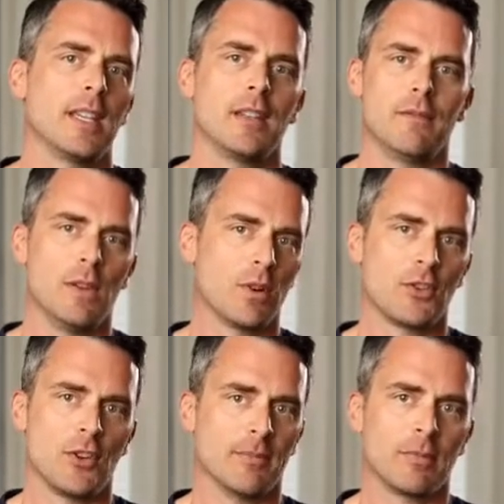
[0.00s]
in
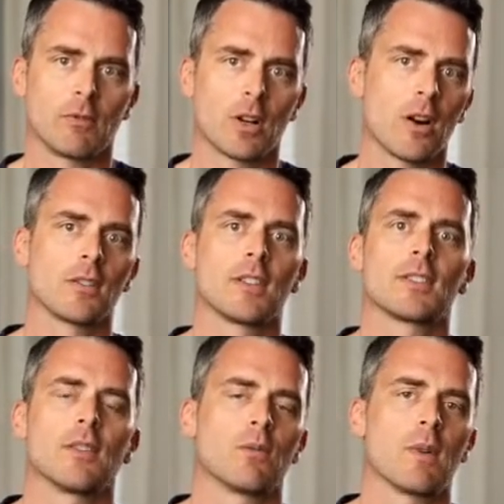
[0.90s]
viewership,
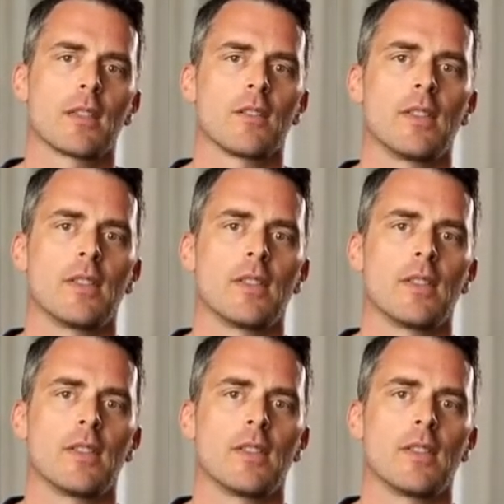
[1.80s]
regardless of whether...